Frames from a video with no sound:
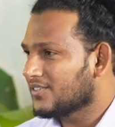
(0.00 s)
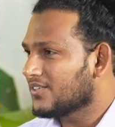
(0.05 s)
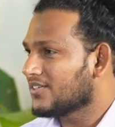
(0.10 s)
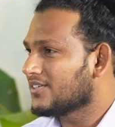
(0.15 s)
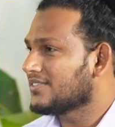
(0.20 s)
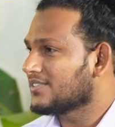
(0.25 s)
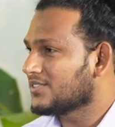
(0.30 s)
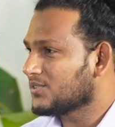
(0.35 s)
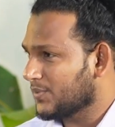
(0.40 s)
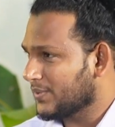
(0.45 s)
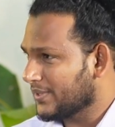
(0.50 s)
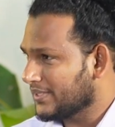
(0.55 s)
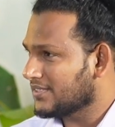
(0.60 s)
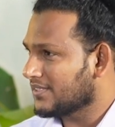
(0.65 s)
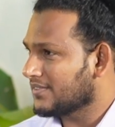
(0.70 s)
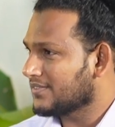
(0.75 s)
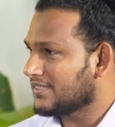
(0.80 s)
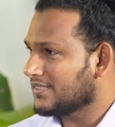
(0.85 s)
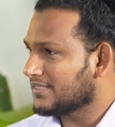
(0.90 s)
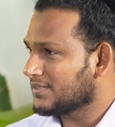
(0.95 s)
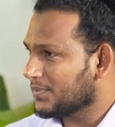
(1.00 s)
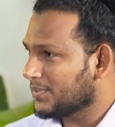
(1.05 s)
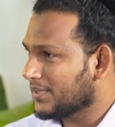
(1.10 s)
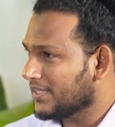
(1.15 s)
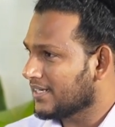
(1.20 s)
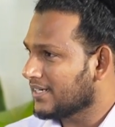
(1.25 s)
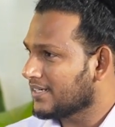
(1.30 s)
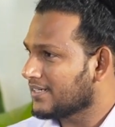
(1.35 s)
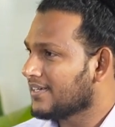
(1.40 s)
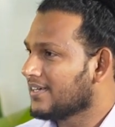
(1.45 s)
on the switch of this
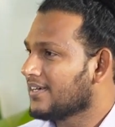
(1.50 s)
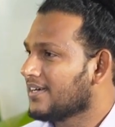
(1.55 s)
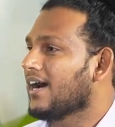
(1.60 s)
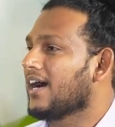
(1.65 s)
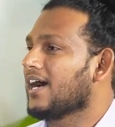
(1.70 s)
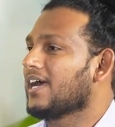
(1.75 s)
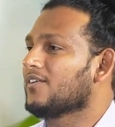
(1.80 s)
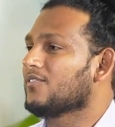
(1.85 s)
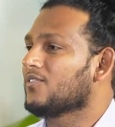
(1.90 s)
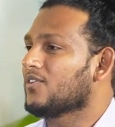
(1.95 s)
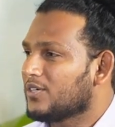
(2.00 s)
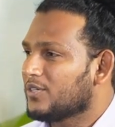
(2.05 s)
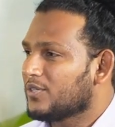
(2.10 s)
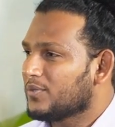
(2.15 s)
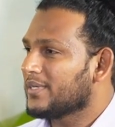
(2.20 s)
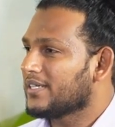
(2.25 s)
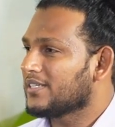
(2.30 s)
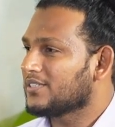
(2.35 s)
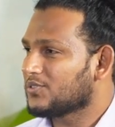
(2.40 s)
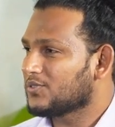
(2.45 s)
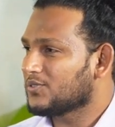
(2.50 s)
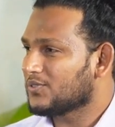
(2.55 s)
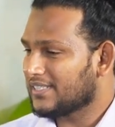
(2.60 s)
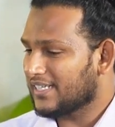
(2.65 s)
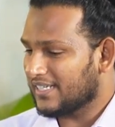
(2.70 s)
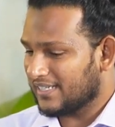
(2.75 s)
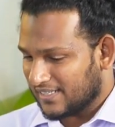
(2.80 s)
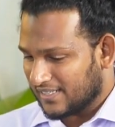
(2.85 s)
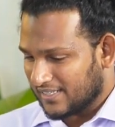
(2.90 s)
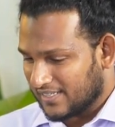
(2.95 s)
product, I want to make sure
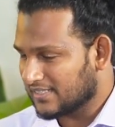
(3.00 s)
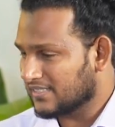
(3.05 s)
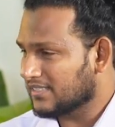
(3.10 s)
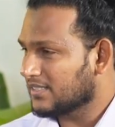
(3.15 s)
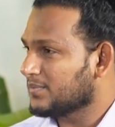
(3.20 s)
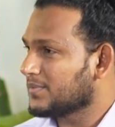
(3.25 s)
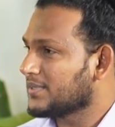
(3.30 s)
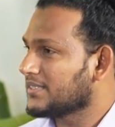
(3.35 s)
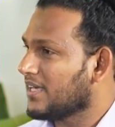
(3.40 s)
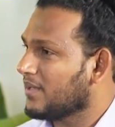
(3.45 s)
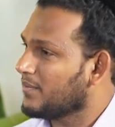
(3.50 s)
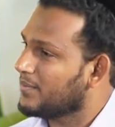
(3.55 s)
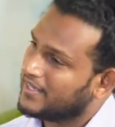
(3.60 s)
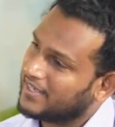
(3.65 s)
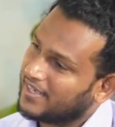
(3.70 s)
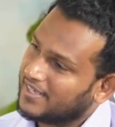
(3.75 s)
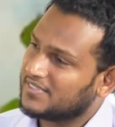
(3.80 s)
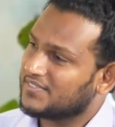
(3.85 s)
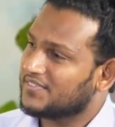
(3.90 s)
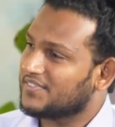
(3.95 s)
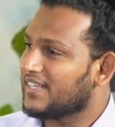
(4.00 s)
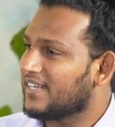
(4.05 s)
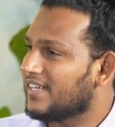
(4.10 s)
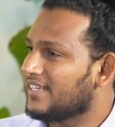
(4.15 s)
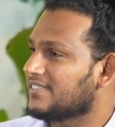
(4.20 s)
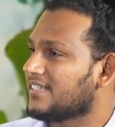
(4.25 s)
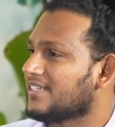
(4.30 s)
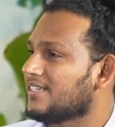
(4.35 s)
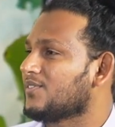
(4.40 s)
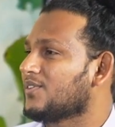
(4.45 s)
that the customer is happy, as well
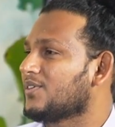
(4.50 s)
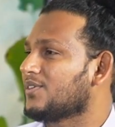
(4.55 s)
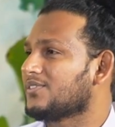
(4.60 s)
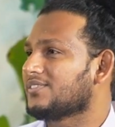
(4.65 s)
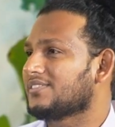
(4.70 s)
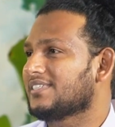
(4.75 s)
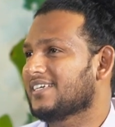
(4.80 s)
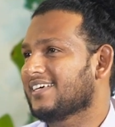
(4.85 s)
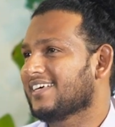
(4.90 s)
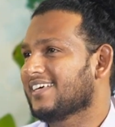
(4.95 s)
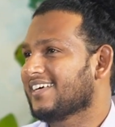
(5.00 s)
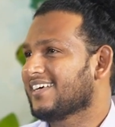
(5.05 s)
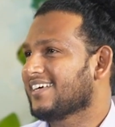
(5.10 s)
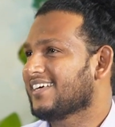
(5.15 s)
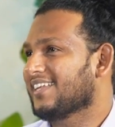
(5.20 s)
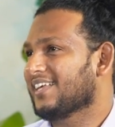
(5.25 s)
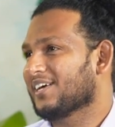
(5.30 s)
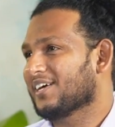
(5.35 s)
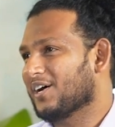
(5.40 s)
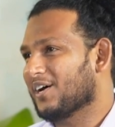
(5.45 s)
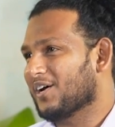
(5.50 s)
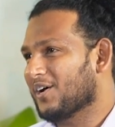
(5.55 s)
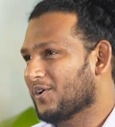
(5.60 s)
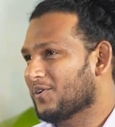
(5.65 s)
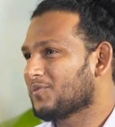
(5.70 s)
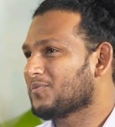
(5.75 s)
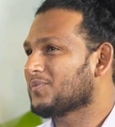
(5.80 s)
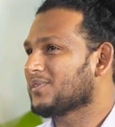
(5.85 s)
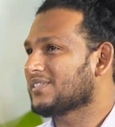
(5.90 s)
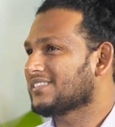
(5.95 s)
as I want to see like
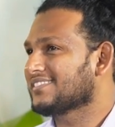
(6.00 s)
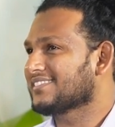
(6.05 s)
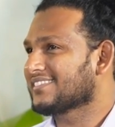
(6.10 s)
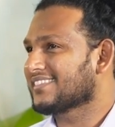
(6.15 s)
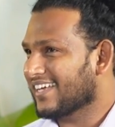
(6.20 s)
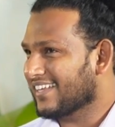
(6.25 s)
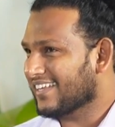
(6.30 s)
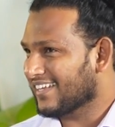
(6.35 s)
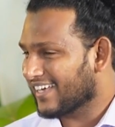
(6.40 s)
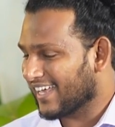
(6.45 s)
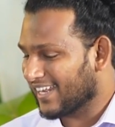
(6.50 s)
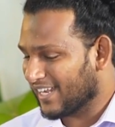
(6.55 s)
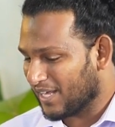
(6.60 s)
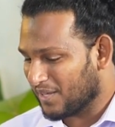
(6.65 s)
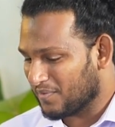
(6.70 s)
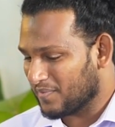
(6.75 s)
how much can I